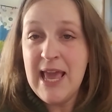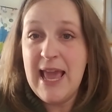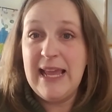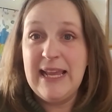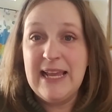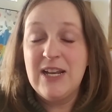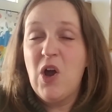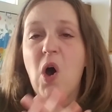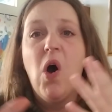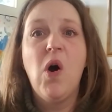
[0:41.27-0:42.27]
and a
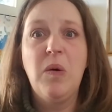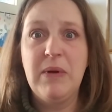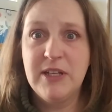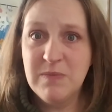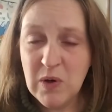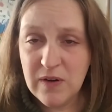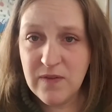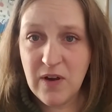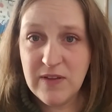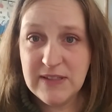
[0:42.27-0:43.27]
whole bunch more
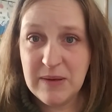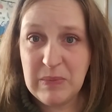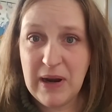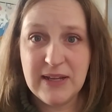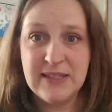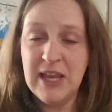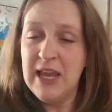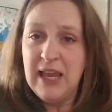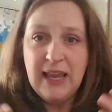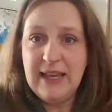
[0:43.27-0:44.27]
for all the same price.
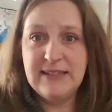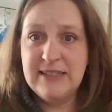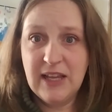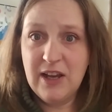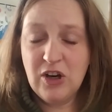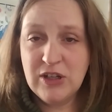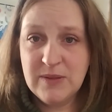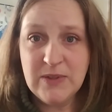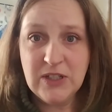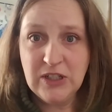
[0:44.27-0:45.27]
It's
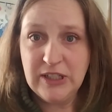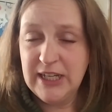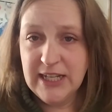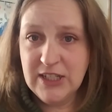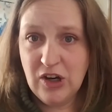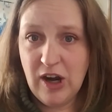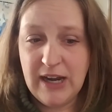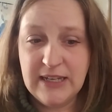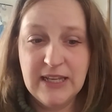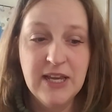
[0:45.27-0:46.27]
Christmas early. It's
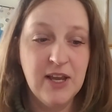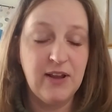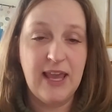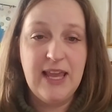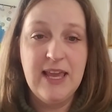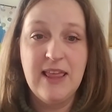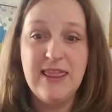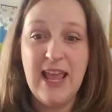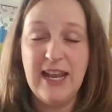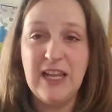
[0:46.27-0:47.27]
great, okay?
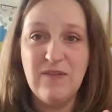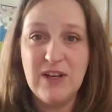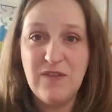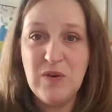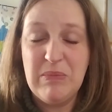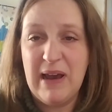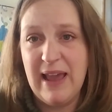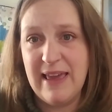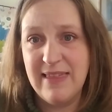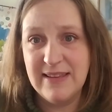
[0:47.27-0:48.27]
Then even if you
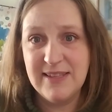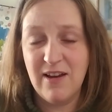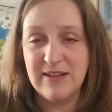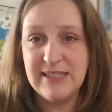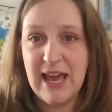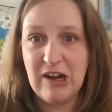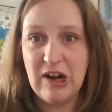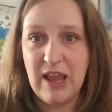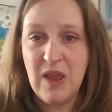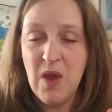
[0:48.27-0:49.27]
buy this on
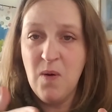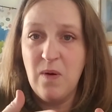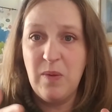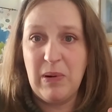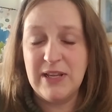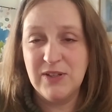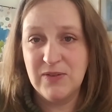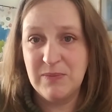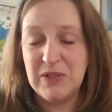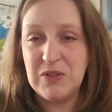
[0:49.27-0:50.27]
Saturday when the price goes
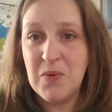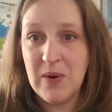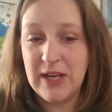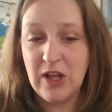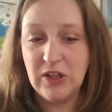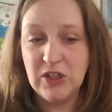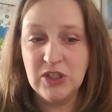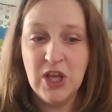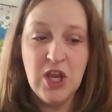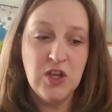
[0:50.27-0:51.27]
up to $20,
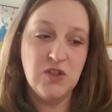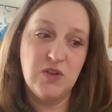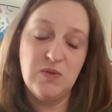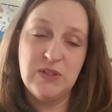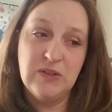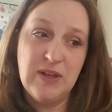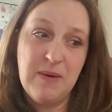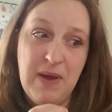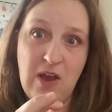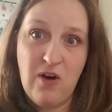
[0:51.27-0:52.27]
so you still get
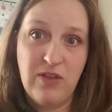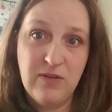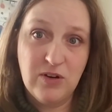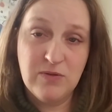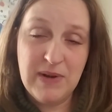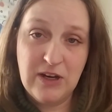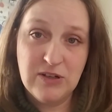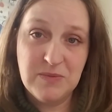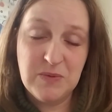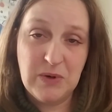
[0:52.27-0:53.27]
my off my
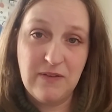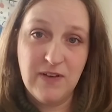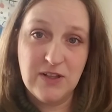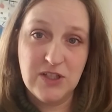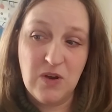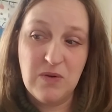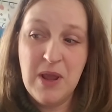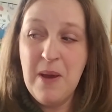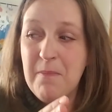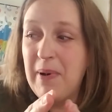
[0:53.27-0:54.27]
Christmas morning fun zone,
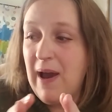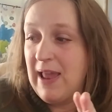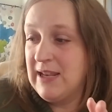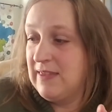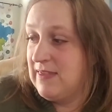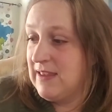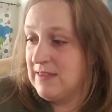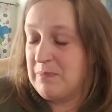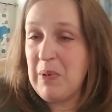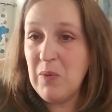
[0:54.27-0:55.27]
but then the
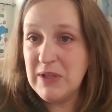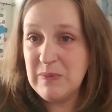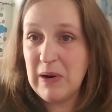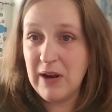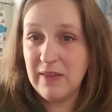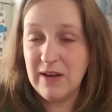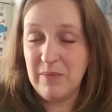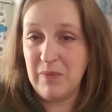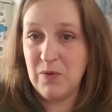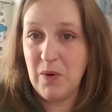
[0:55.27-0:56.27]
bonus product that
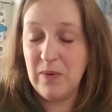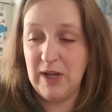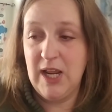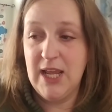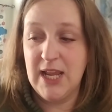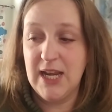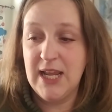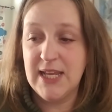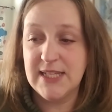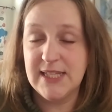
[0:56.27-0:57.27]
I'm throwing in
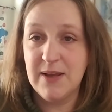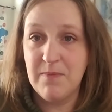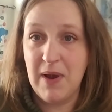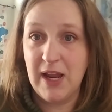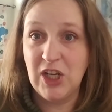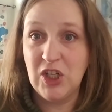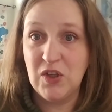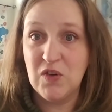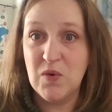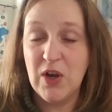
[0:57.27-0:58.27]
is my
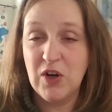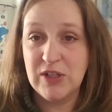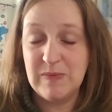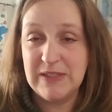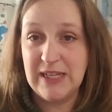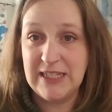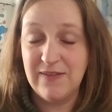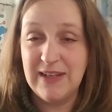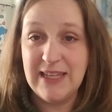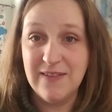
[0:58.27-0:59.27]
new Christmas
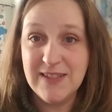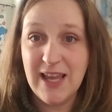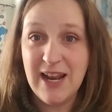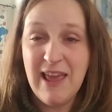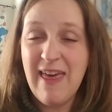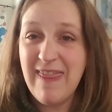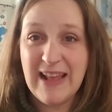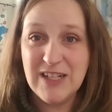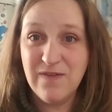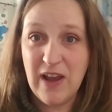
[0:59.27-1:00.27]
nativity gift set.
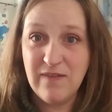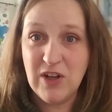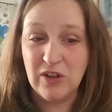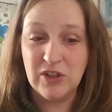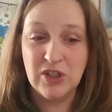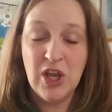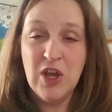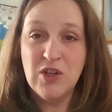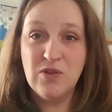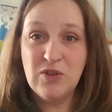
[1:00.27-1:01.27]
That's $5.
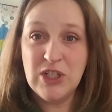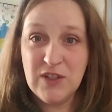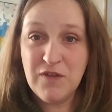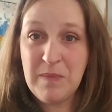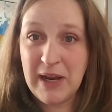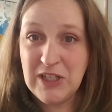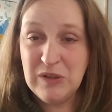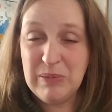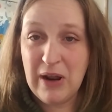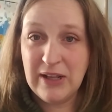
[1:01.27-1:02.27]
So just for my two
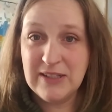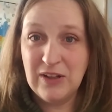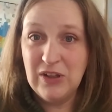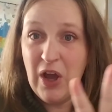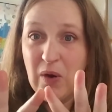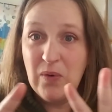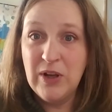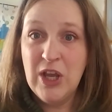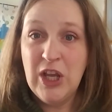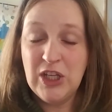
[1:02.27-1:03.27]
products alone,
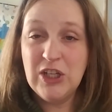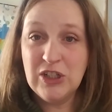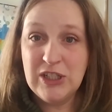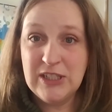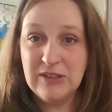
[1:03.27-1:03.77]
you're still